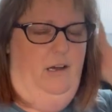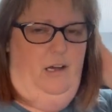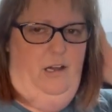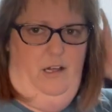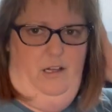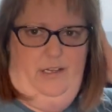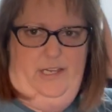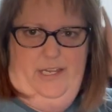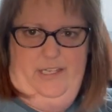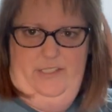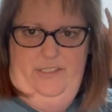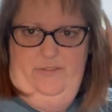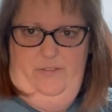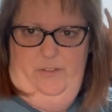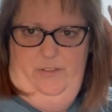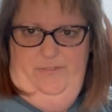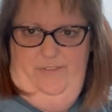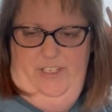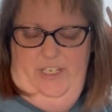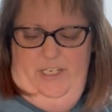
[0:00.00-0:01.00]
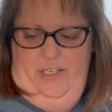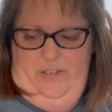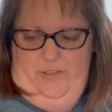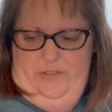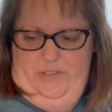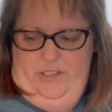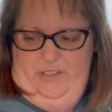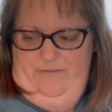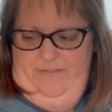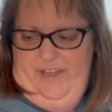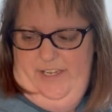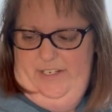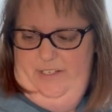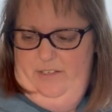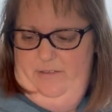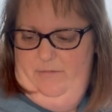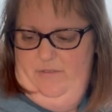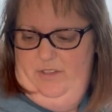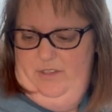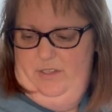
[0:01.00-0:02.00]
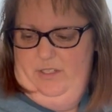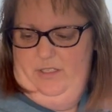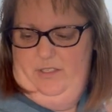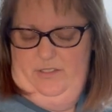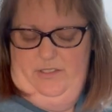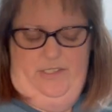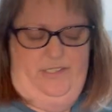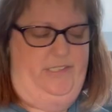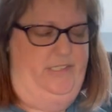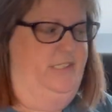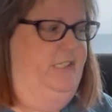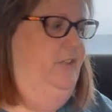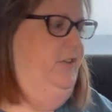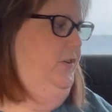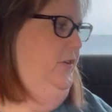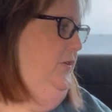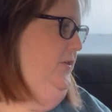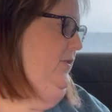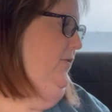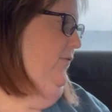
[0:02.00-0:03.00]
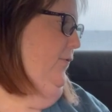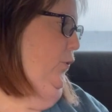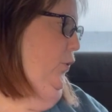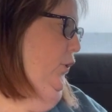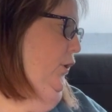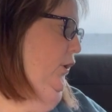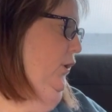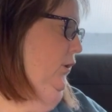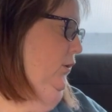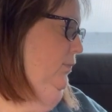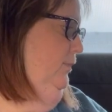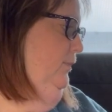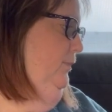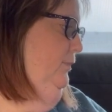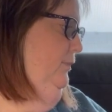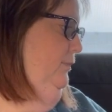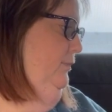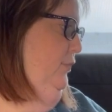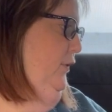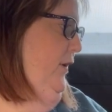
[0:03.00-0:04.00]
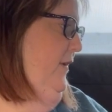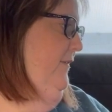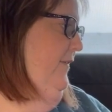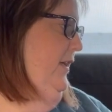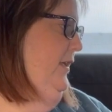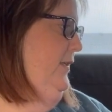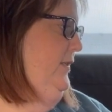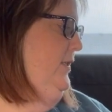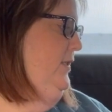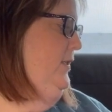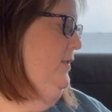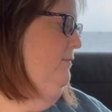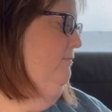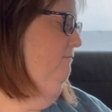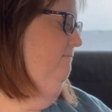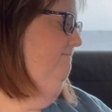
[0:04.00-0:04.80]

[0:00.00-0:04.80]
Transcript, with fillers: all kinds of old videos to find the stills for previous.